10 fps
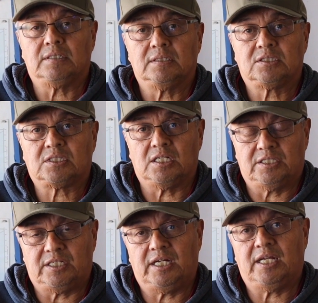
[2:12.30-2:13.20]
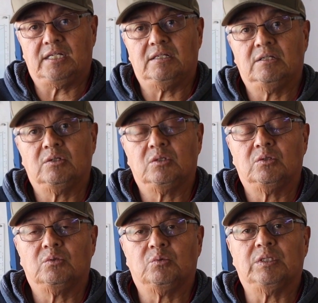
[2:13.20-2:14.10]
cylinder head
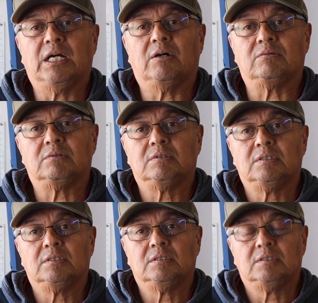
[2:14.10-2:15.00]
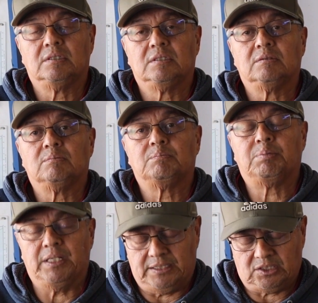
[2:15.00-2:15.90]
without
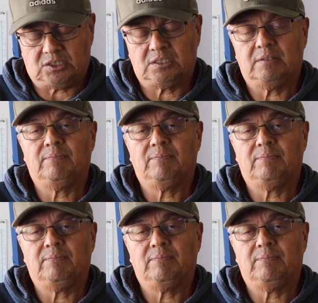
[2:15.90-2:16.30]
plates.